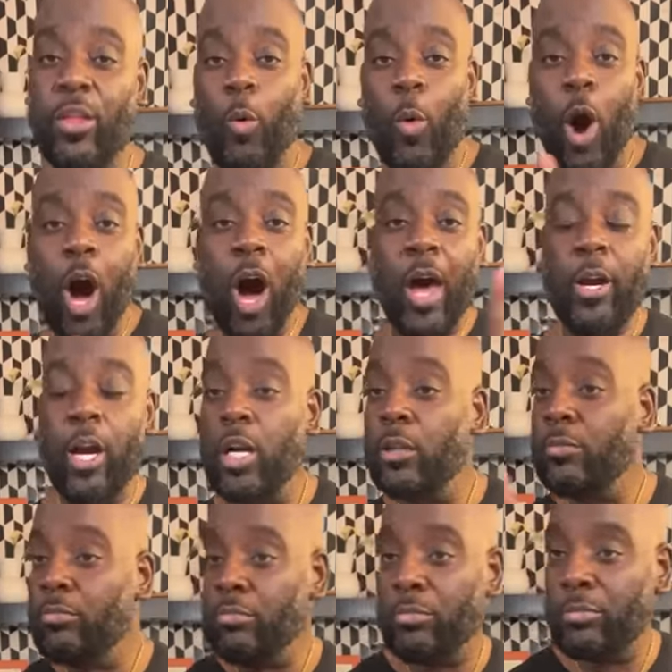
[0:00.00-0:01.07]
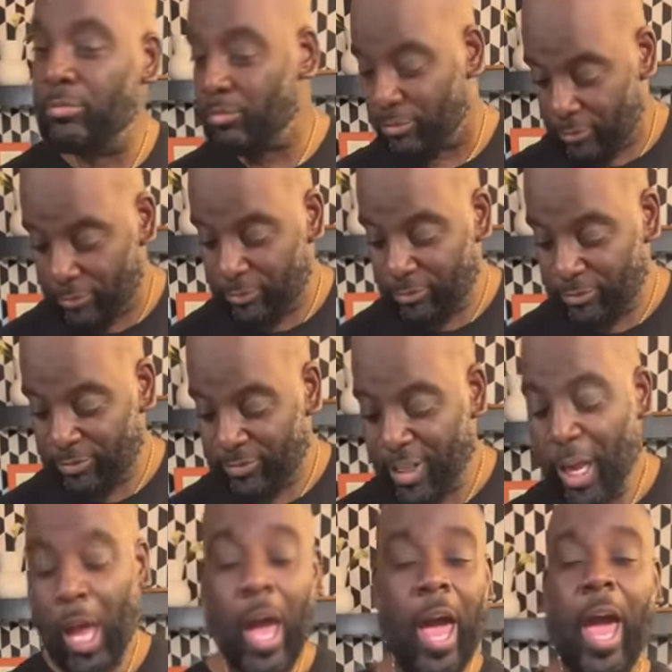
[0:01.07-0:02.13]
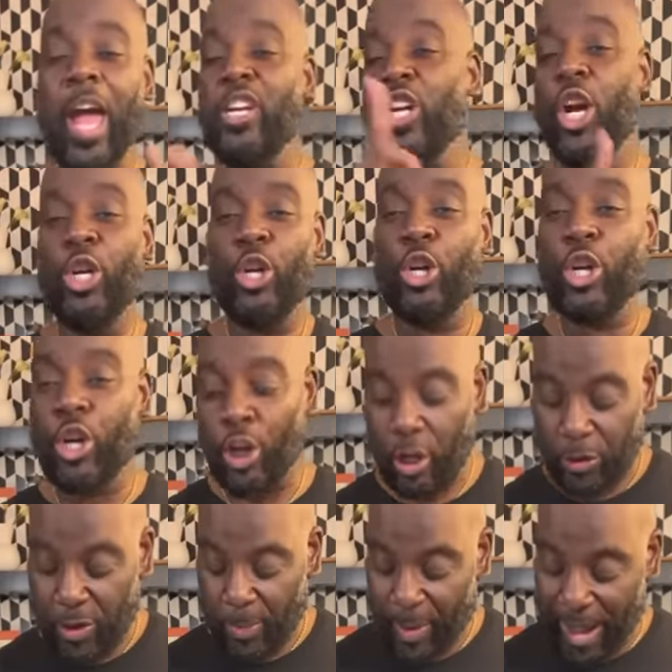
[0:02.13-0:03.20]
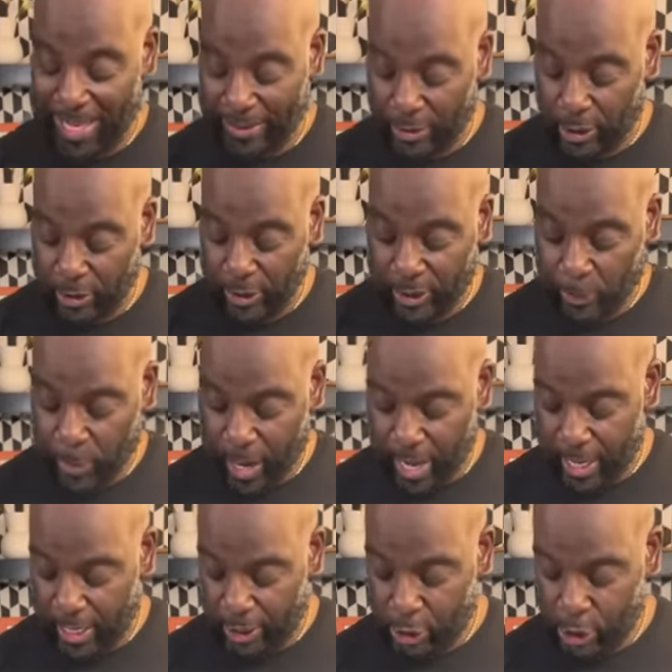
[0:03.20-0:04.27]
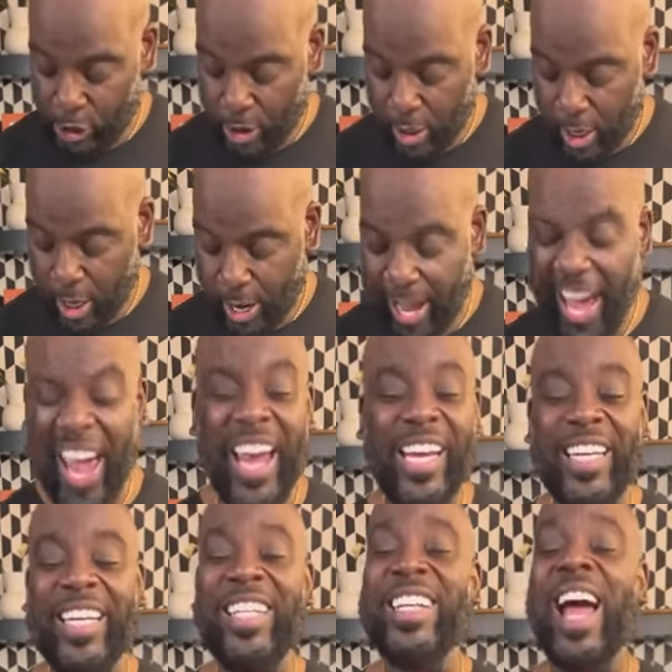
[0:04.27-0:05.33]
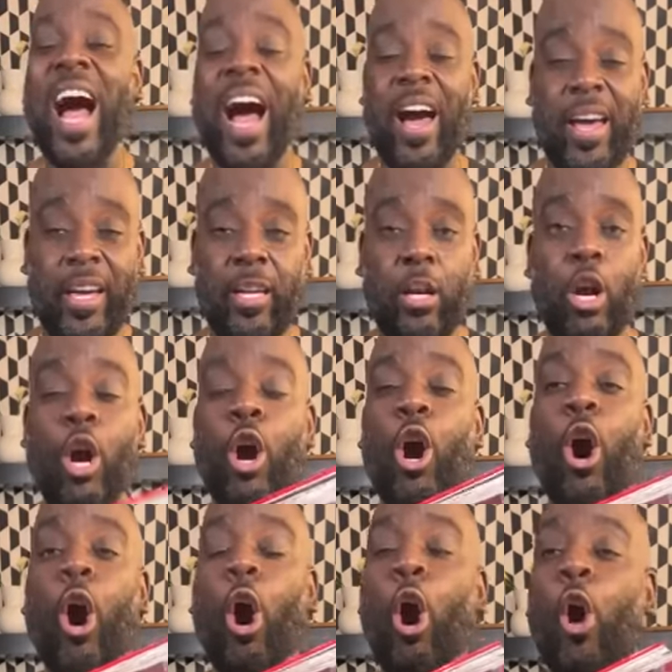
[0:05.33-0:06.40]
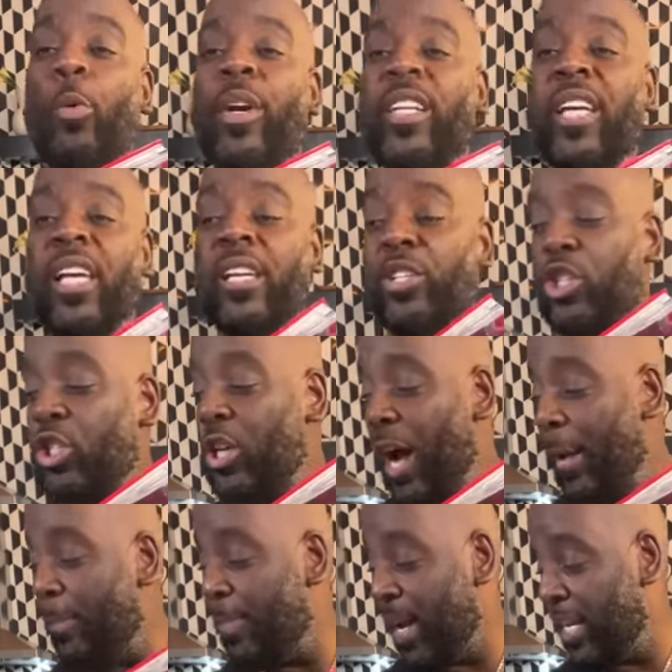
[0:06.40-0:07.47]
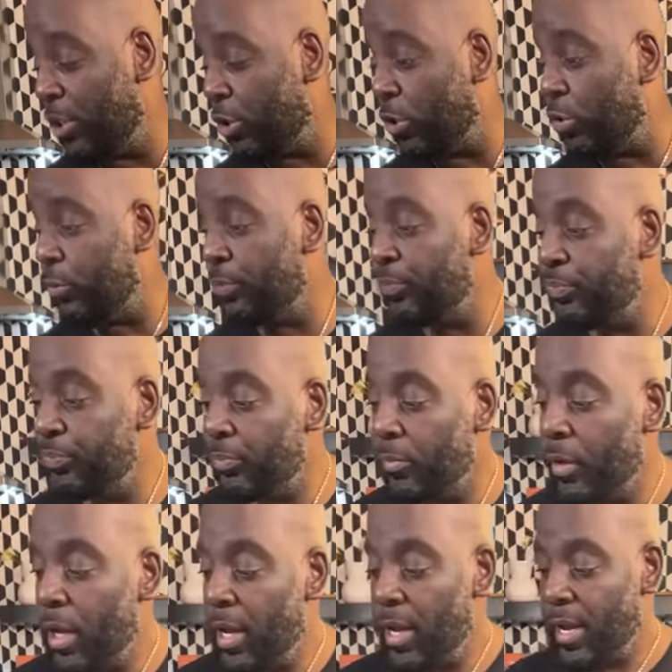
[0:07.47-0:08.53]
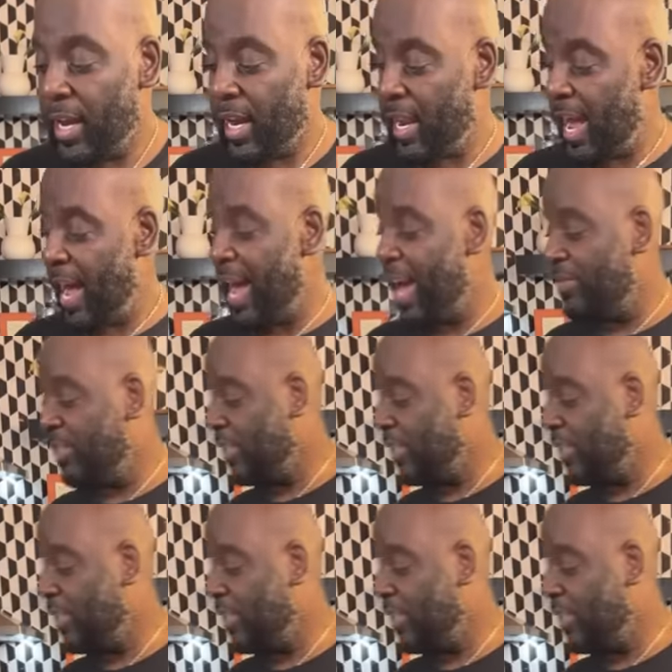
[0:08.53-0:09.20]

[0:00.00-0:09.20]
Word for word: the water and undercooked the pasta. This is page uh, 89. All we need is chopped basil, and I have